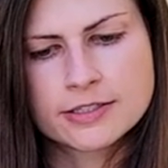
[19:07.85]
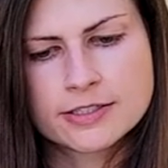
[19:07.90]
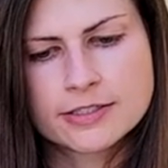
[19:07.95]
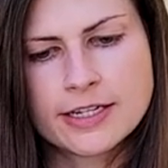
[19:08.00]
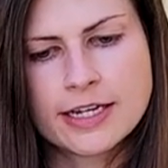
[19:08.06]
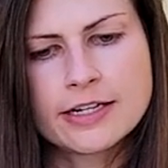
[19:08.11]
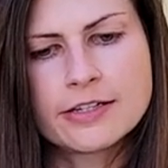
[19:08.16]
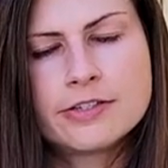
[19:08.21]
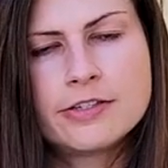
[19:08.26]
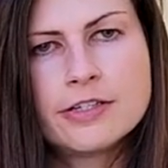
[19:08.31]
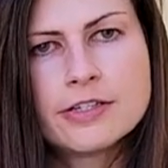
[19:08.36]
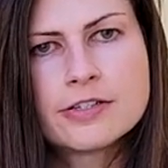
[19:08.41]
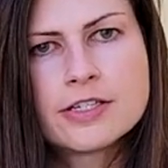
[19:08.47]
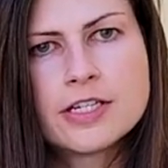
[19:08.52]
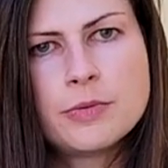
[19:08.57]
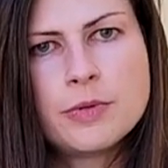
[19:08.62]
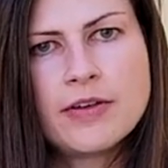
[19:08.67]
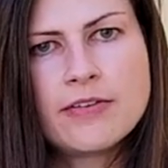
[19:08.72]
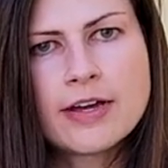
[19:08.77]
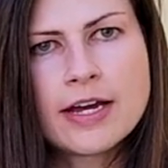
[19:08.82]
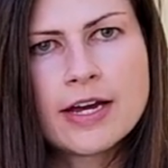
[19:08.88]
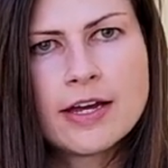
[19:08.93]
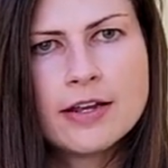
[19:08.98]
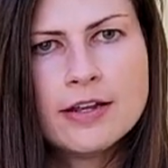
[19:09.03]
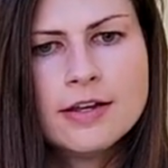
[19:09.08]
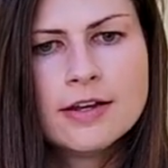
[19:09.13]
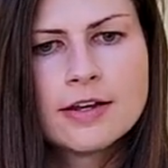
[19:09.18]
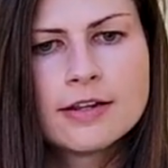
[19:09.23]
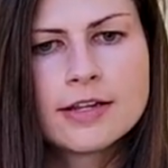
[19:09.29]
Yeah, so you can see we've got
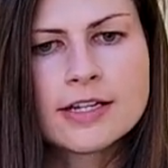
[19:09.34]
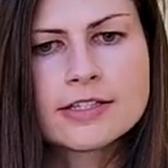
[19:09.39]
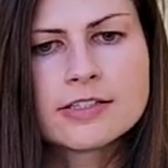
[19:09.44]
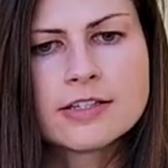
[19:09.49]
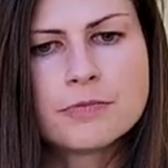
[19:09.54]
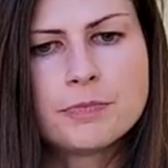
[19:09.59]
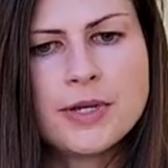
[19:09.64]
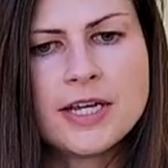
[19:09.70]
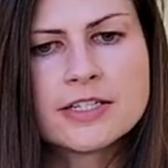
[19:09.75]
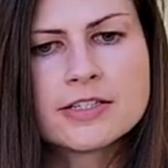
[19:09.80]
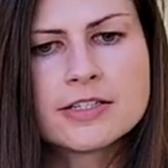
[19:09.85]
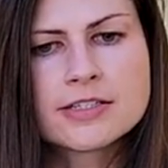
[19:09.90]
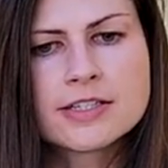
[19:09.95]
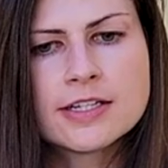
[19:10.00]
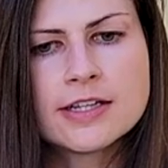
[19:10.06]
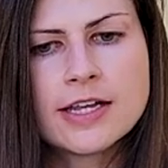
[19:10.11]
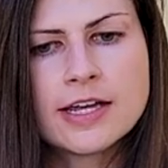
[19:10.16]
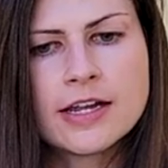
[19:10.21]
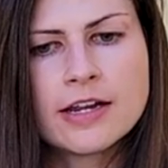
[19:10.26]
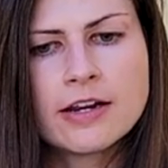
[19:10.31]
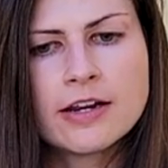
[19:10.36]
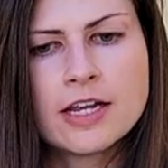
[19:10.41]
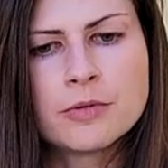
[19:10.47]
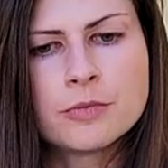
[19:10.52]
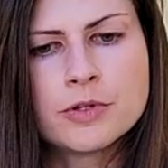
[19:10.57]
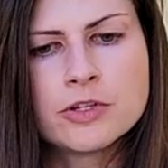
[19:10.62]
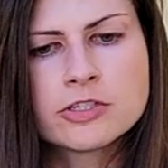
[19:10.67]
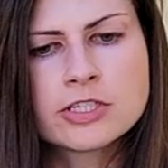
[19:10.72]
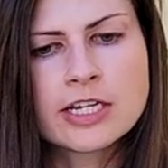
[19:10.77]
lots of peaches in there, and
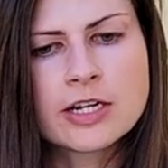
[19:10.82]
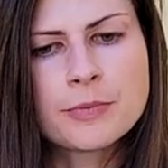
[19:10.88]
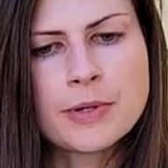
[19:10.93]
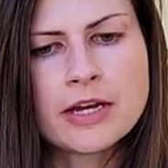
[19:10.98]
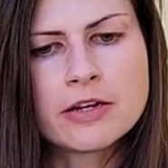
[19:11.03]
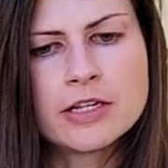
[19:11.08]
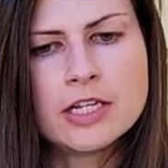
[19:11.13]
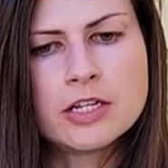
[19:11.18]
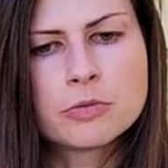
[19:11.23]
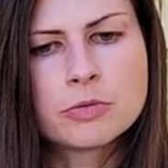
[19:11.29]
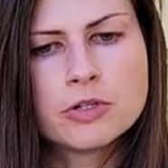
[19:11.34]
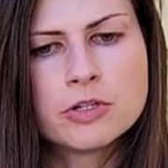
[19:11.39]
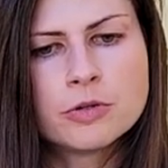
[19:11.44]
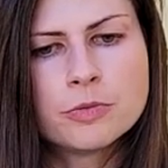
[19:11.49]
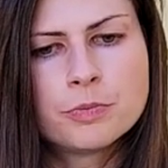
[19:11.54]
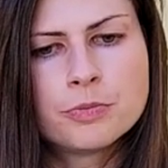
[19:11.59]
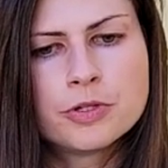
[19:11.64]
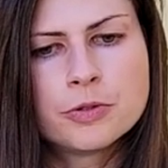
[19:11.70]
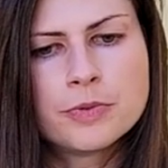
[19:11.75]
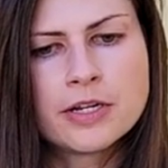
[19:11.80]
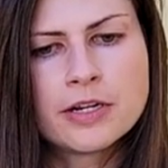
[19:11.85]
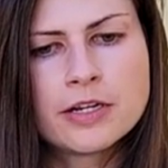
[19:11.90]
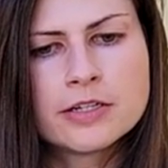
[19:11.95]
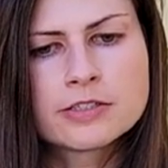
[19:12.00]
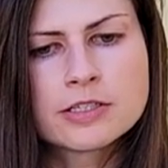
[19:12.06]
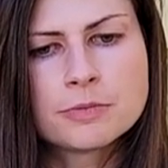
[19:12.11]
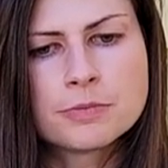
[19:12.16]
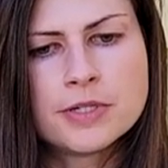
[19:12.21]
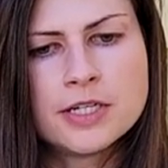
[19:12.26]
we'll talk about equal
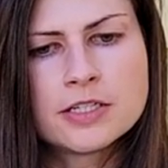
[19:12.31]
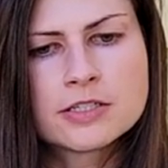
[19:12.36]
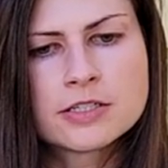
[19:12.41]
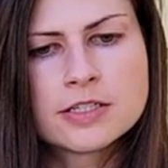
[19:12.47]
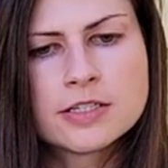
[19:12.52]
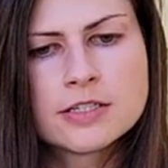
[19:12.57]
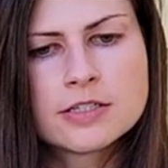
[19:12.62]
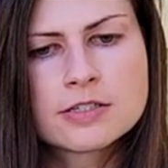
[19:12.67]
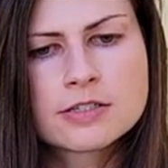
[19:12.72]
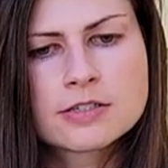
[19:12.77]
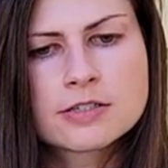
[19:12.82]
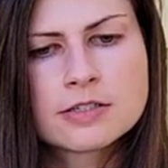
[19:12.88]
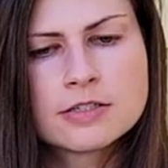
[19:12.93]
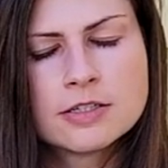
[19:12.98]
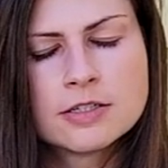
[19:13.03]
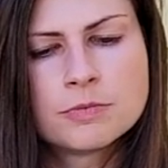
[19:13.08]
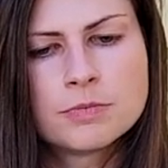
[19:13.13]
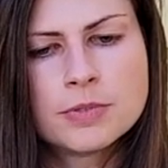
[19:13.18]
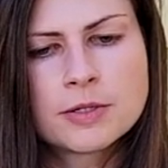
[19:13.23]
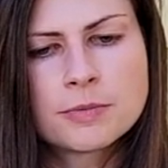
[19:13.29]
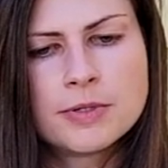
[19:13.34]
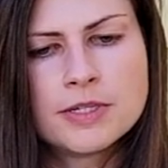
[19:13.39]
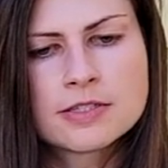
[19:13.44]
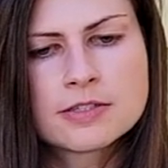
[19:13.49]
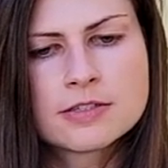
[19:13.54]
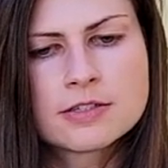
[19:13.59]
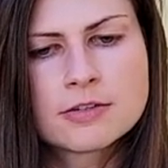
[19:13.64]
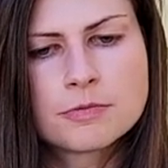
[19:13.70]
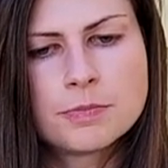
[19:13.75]
blueberries and peaches, big
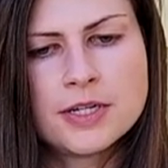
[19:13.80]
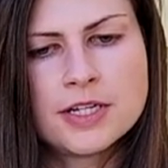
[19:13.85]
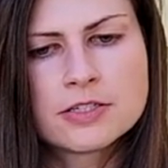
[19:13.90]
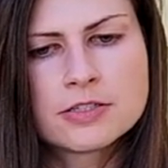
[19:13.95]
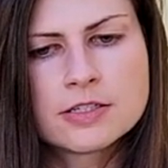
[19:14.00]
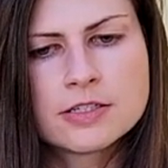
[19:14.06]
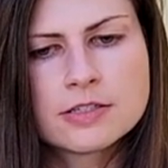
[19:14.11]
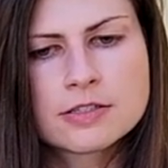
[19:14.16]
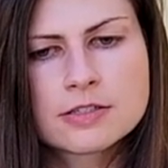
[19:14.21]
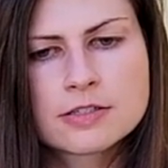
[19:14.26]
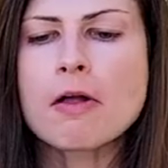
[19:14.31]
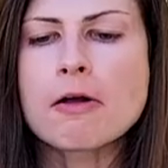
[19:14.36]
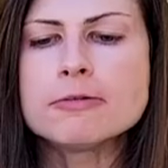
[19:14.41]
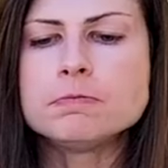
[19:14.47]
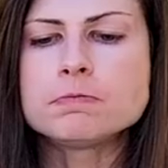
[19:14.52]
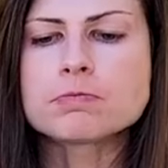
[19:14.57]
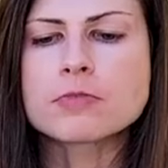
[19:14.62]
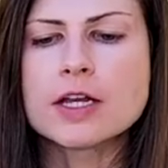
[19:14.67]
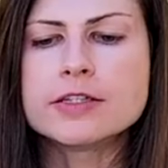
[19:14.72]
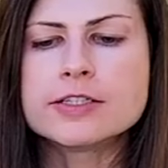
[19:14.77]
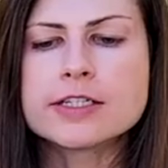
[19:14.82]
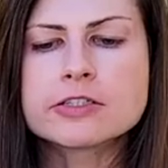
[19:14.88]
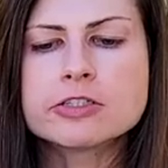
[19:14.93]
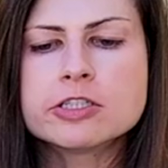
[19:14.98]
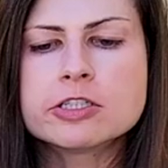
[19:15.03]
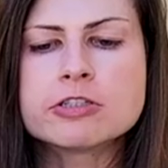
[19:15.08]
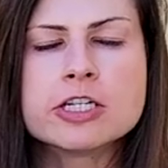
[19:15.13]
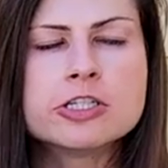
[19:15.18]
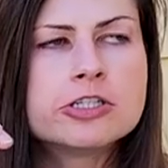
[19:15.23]
pieces of peaches. It's actually
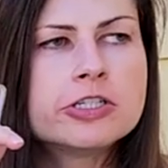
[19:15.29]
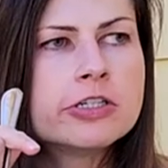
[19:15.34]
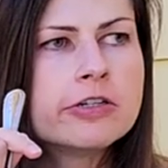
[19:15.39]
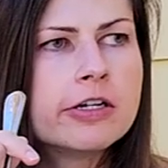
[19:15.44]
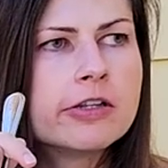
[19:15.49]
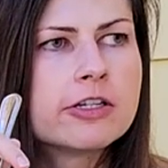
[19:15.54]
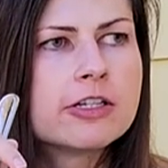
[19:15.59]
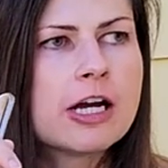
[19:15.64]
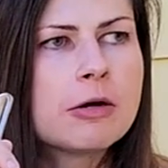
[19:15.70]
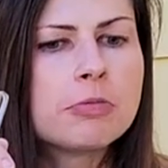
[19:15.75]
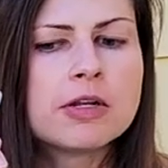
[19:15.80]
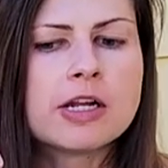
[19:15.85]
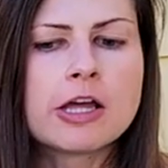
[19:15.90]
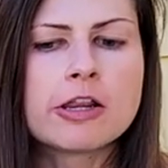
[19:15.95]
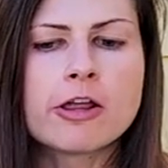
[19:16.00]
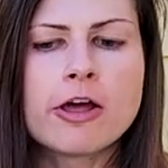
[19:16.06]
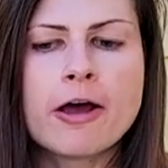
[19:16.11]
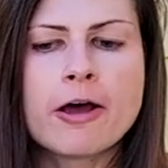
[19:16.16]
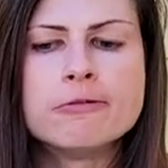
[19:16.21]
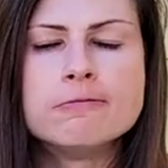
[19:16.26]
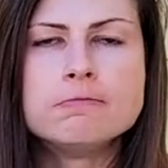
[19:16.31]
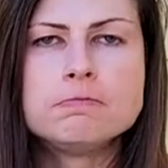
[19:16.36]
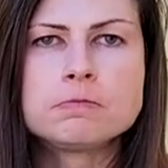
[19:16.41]
crunchier on the top than I thought.